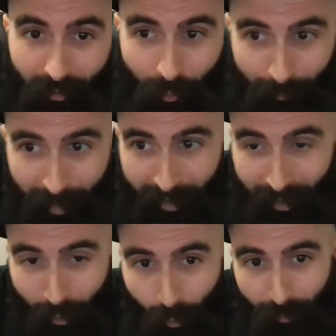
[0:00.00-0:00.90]

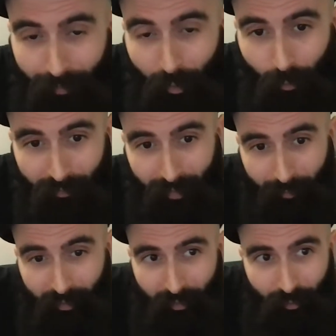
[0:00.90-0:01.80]
combining all of the chord
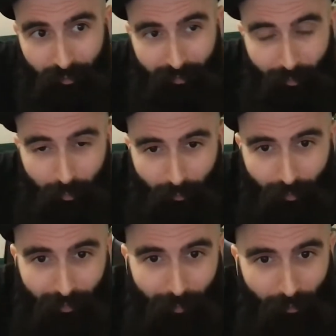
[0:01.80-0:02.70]
substitutions that we
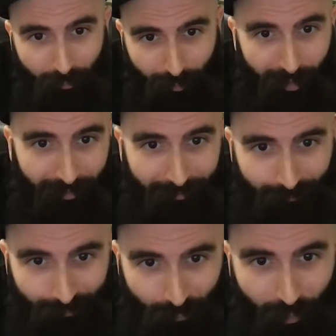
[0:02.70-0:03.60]
talked about tonight.
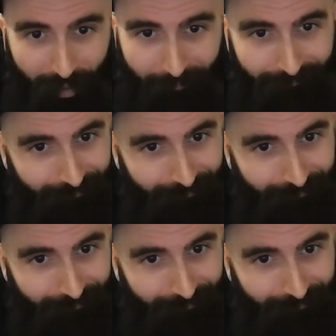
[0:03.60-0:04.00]
Okay.